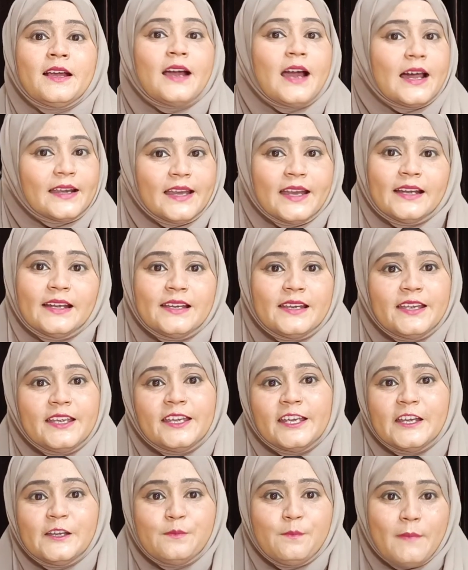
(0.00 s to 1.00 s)

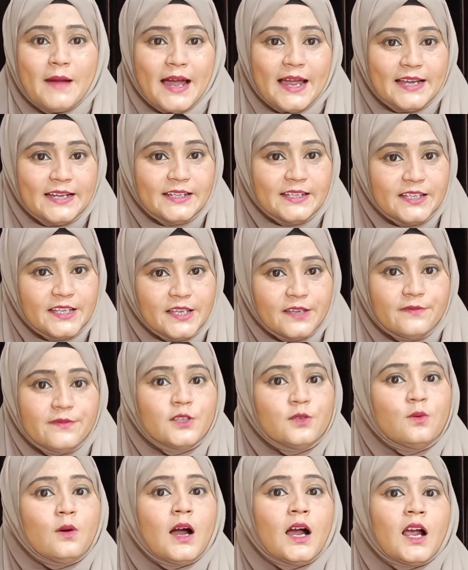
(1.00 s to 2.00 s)
correctly, it might give
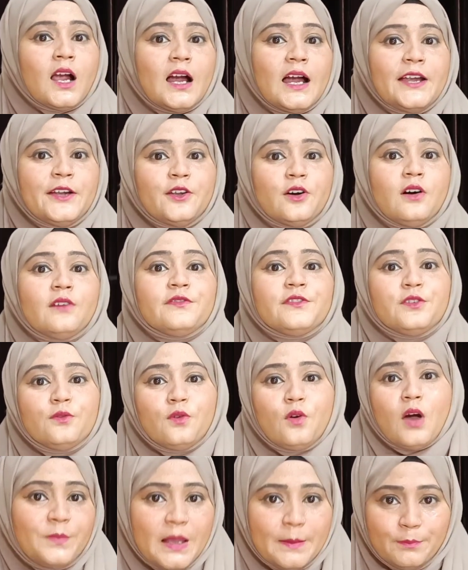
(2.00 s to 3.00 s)
you a kind of,
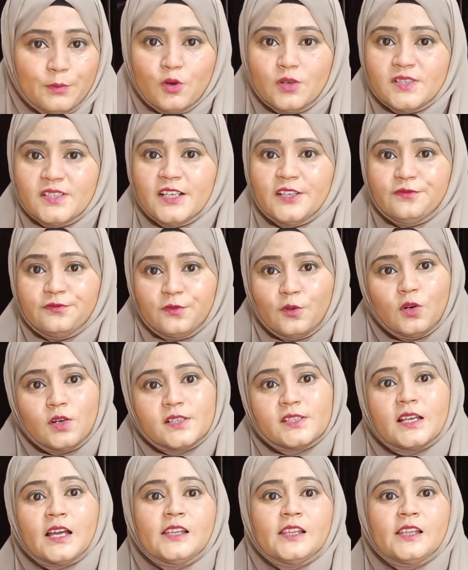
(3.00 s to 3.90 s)
opposite force.